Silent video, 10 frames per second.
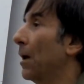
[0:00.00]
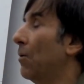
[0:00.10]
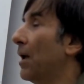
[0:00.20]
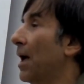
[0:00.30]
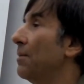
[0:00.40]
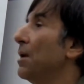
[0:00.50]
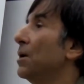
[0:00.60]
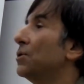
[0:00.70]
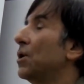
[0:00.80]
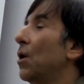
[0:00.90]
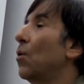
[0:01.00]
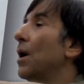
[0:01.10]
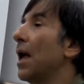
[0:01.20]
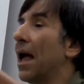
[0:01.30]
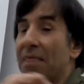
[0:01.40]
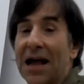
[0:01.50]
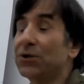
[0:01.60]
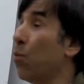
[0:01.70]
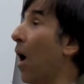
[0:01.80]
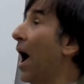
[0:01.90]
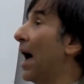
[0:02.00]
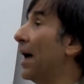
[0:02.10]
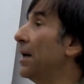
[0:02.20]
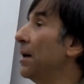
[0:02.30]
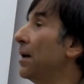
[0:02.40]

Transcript: Okay? So, and that's why